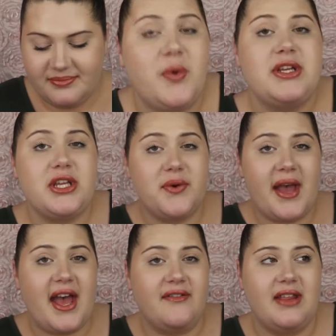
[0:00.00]
When you
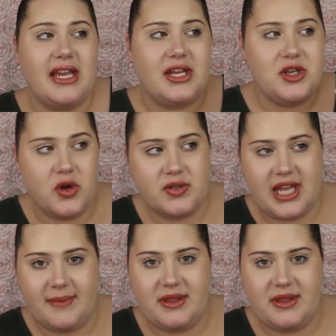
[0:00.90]
have, like, no time